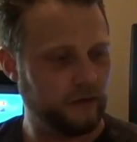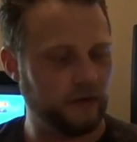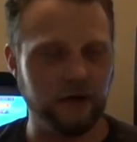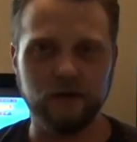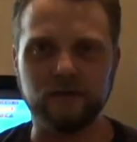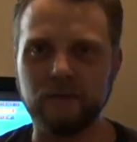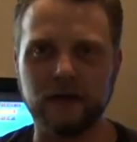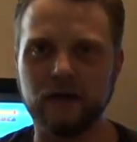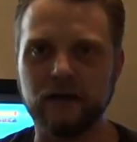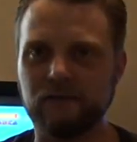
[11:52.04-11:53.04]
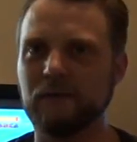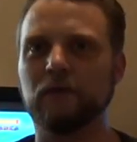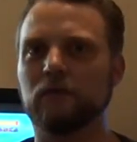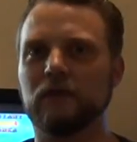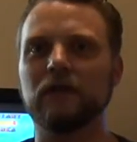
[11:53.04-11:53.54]
Who knows? It might not ever be
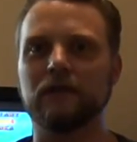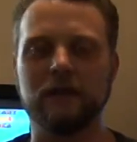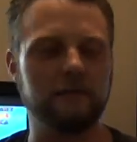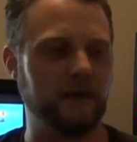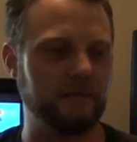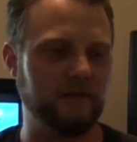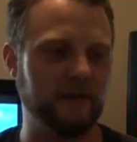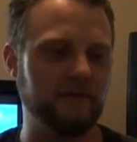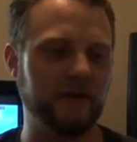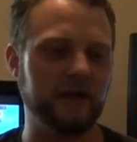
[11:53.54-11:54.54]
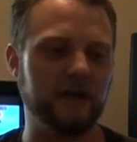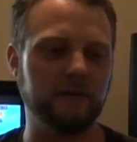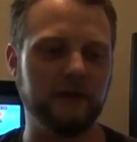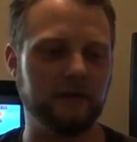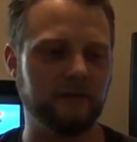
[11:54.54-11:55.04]
worth anything. It might be very, very
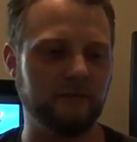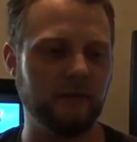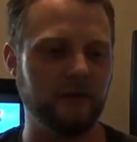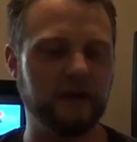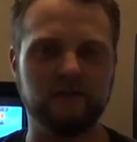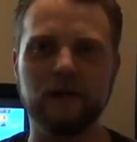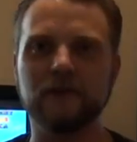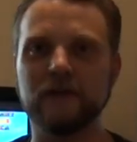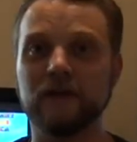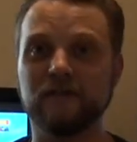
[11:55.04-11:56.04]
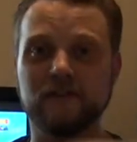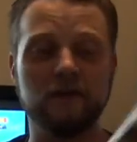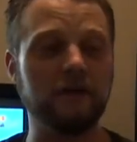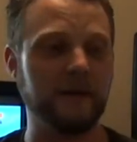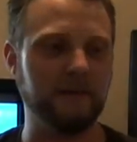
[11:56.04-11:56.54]
common, and there's a million of them out there. And if
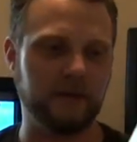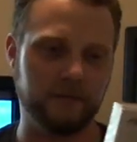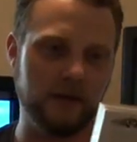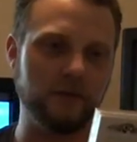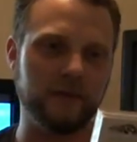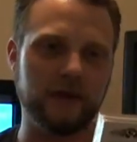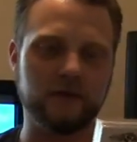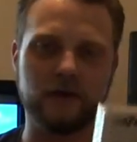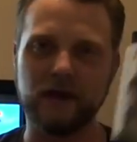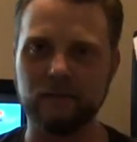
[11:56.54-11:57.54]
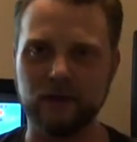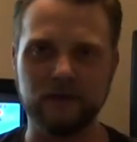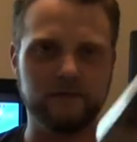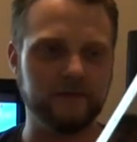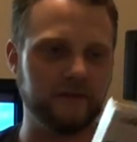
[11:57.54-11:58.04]
so, I might pick up another one that'll crack. But
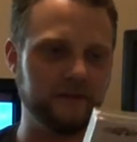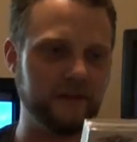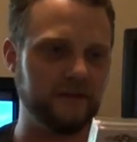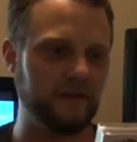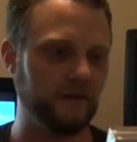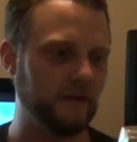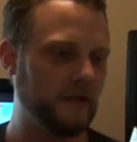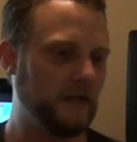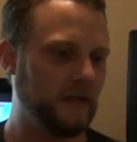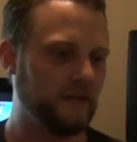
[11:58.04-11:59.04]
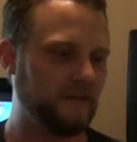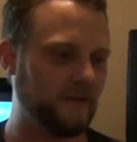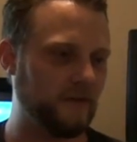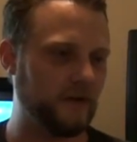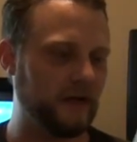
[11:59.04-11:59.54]
this one's gonna stay sealed.
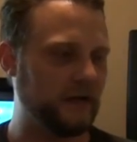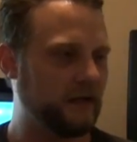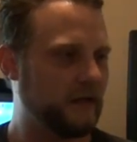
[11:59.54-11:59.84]
So.